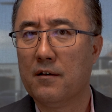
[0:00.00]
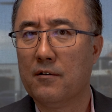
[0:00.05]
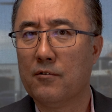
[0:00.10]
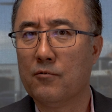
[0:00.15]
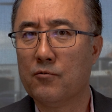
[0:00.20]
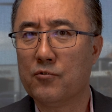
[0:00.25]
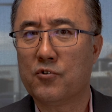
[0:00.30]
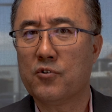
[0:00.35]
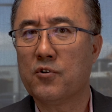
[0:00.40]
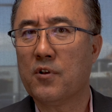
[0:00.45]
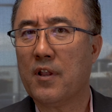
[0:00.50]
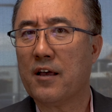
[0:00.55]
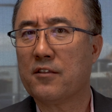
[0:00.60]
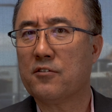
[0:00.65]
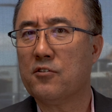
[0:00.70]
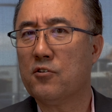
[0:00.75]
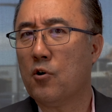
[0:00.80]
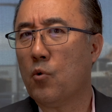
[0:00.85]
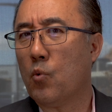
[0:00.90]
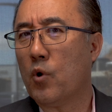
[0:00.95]
Wouldn't you like
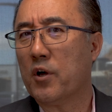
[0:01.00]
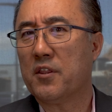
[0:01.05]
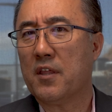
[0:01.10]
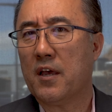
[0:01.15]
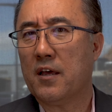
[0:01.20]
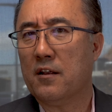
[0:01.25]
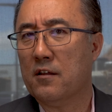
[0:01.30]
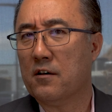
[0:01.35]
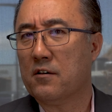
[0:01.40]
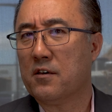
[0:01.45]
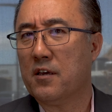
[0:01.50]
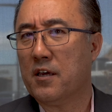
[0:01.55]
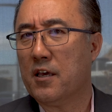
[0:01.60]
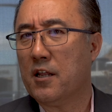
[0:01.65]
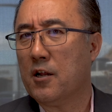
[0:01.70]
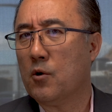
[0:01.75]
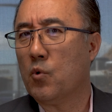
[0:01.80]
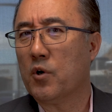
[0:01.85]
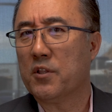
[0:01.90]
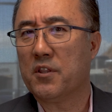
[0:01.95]
to know what they're looking at
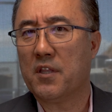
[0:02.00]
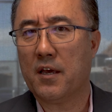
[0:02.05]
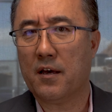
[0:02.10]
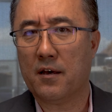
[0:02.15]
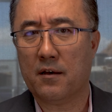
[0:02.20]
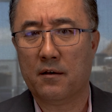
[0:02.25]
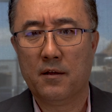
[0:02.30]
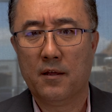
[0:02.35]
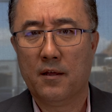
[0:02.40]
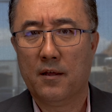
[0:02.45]
or what they're